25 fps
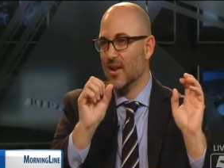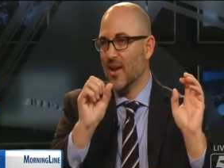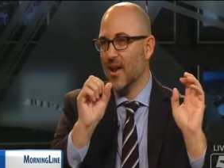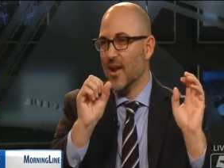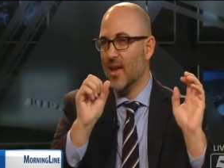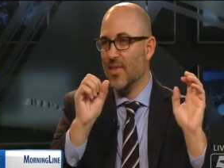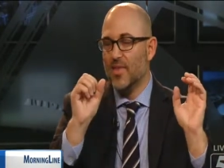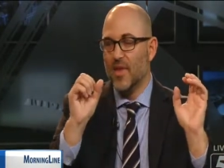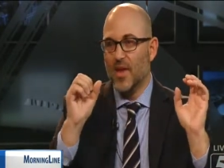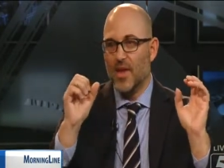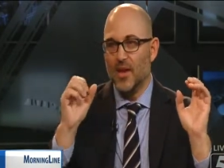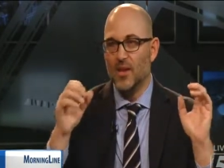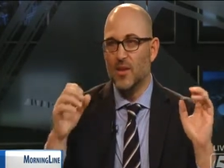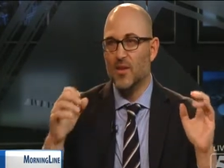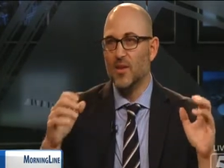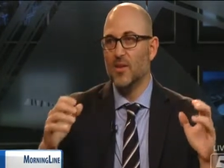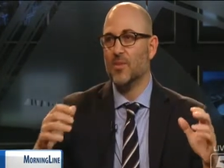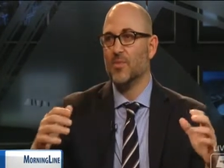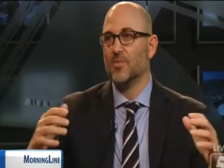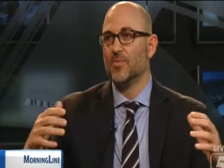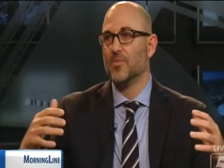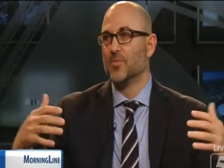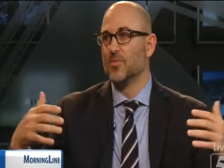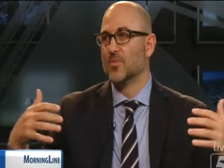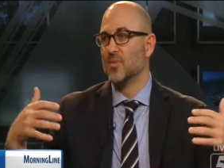And then
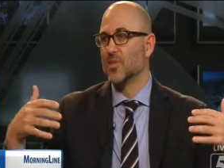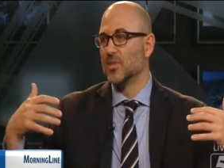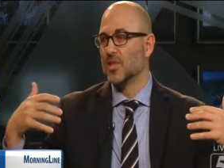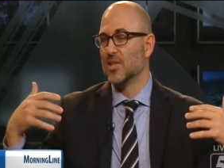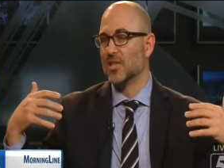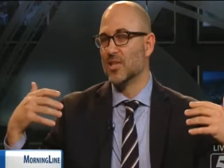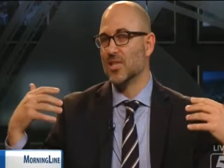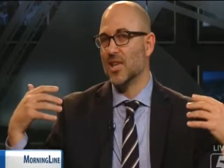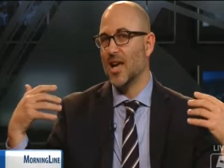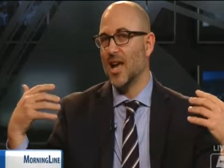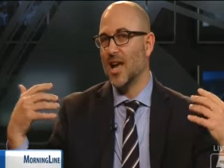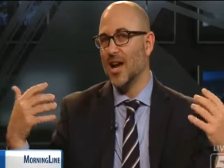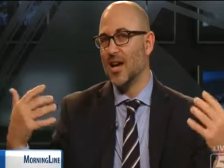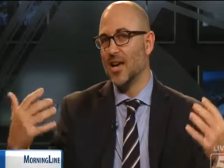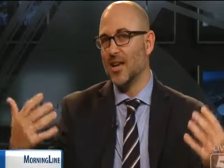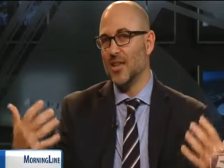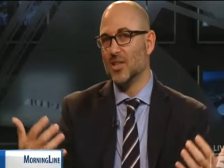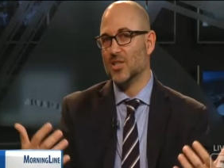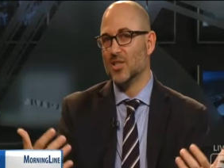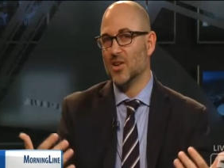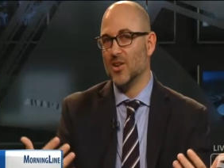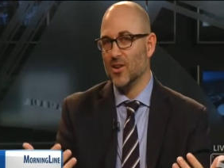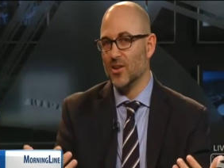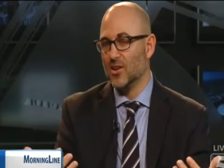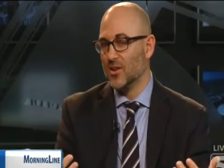society
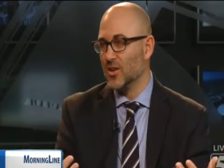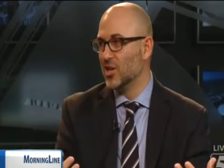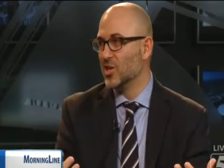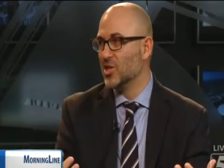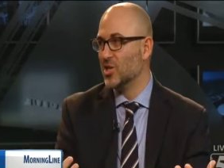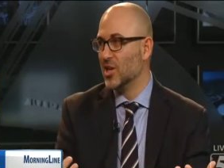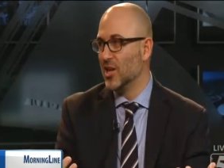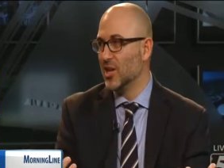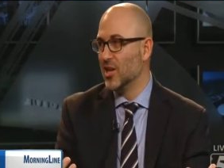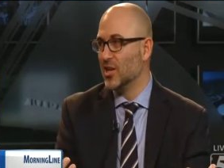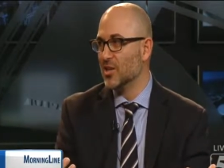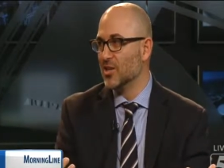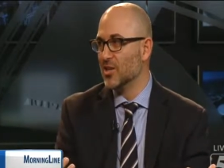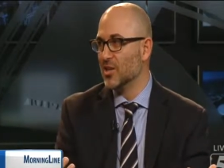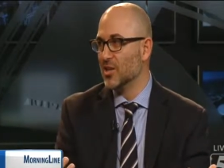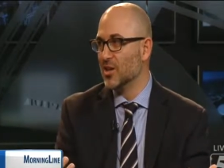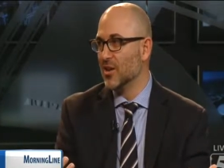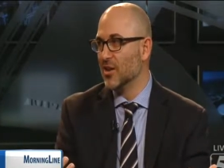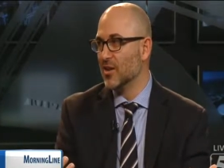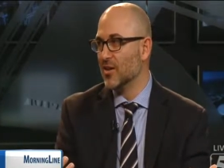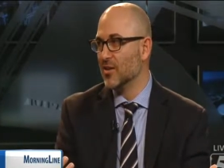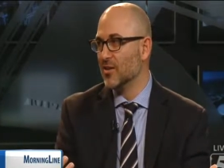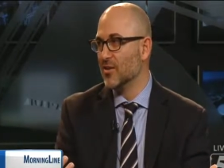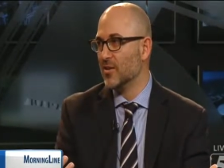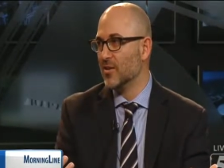started to change
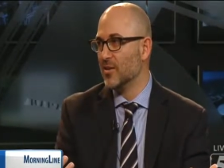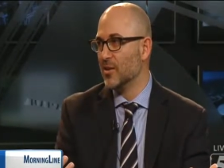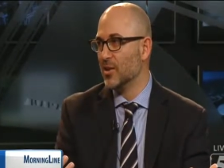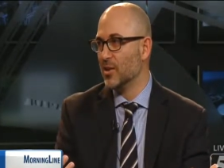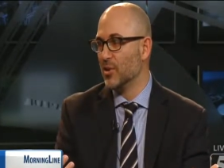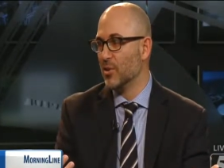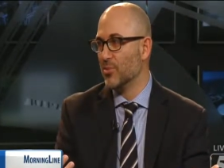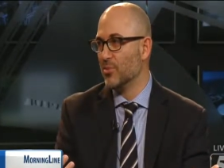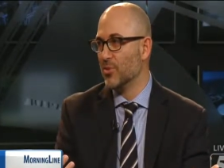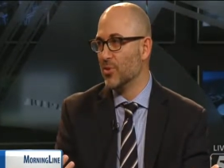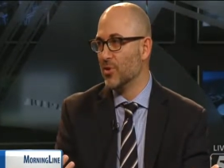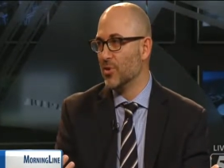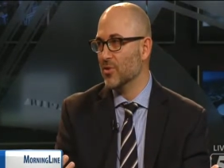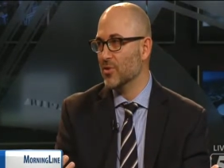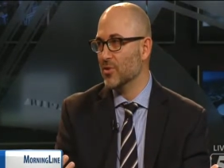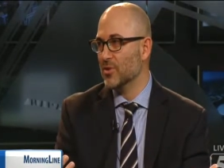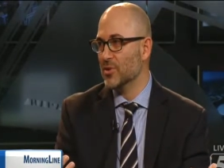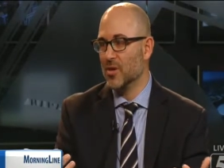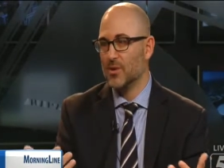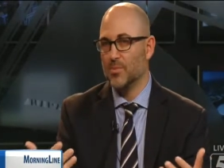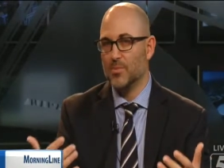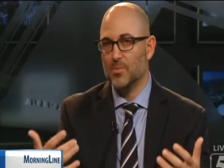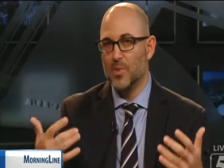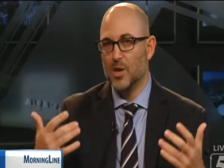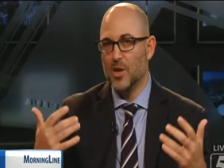their their approach.
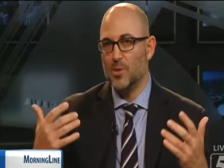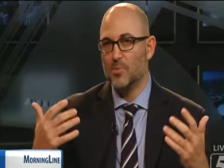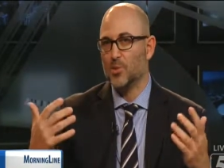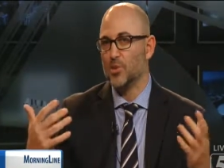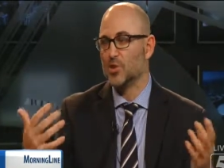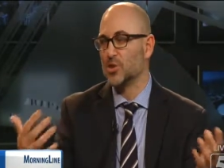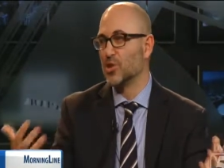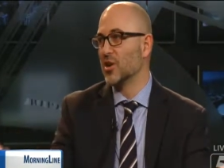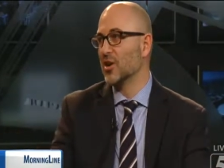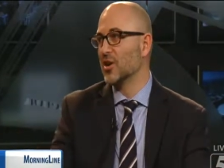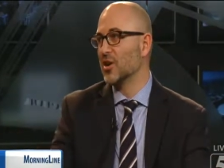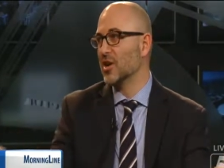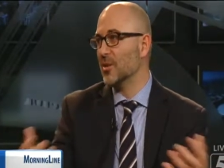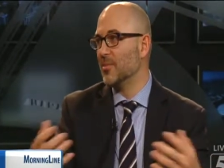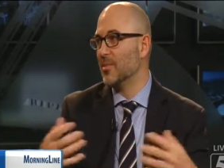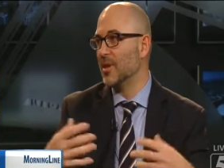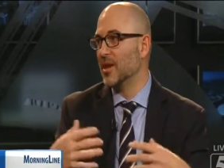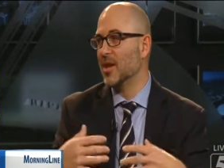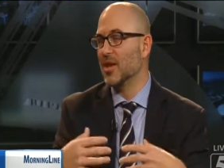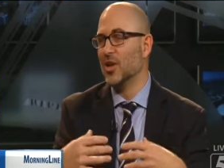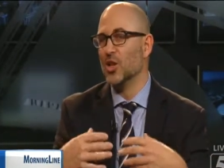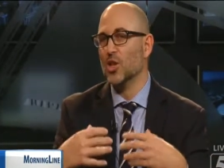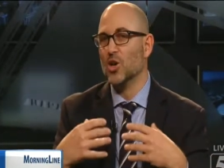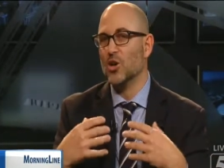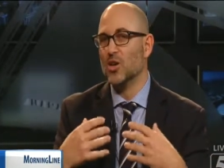And people start coming
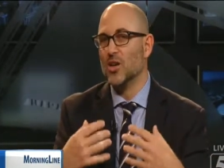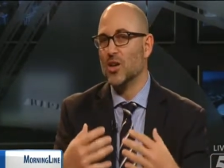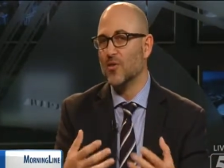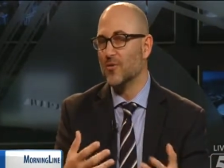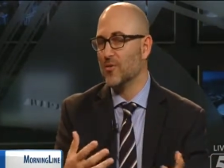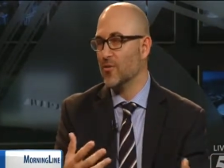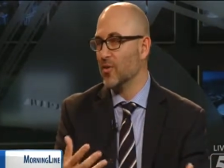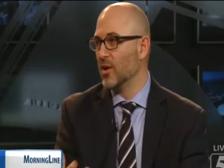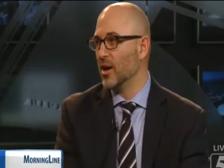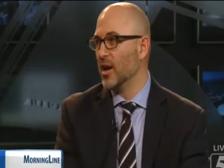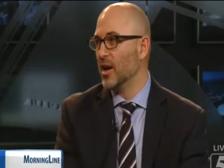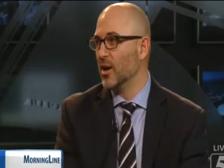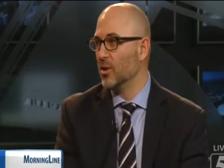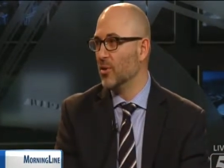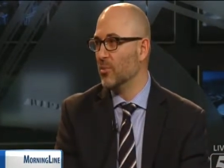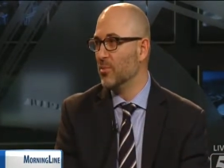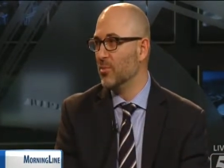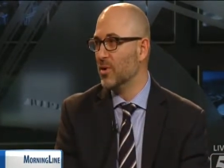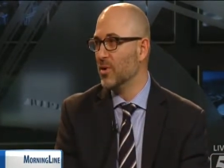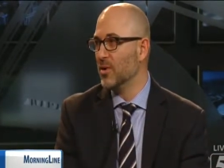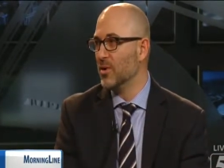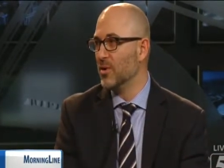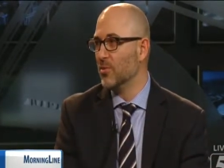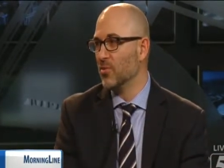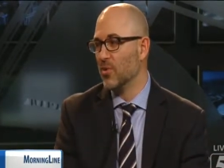in looking for help.
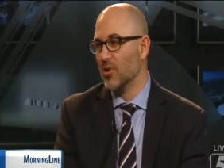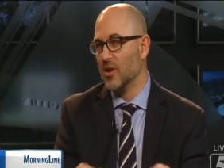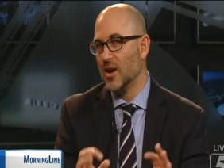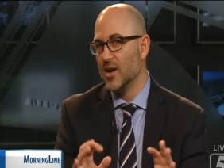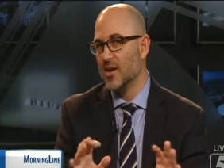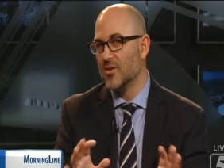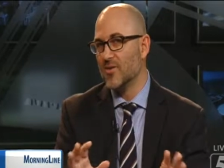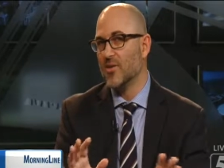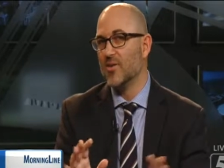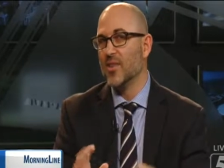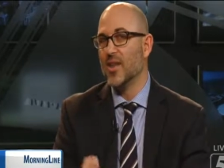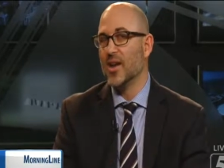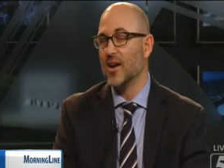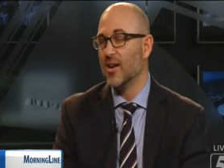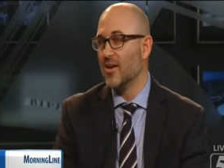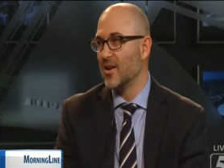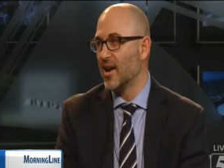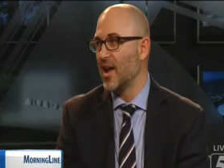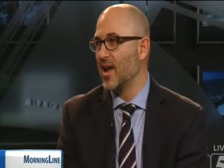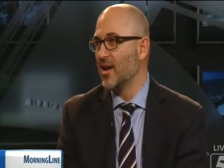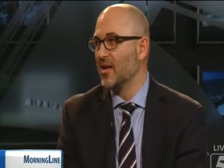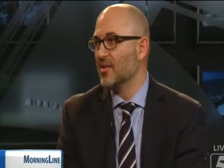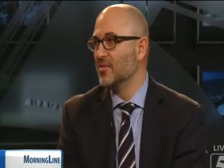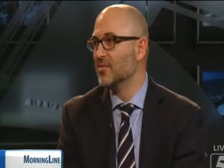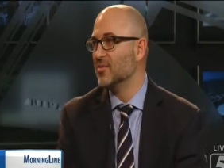We're not even there
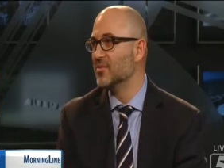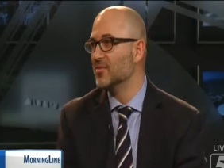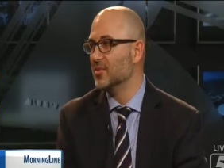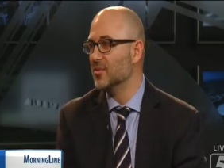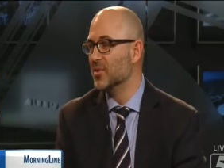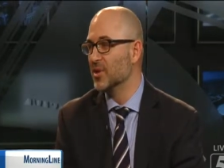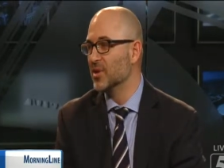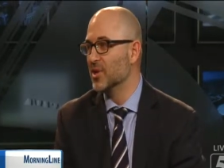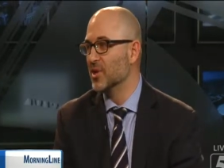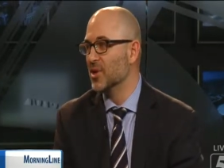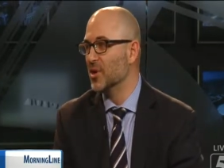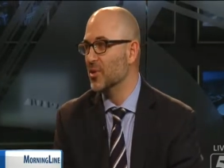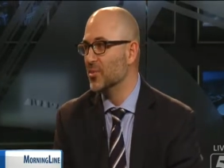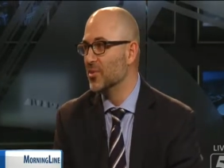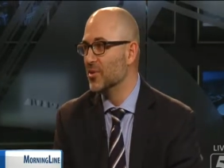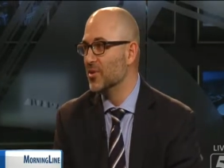yet. Yeah, you're so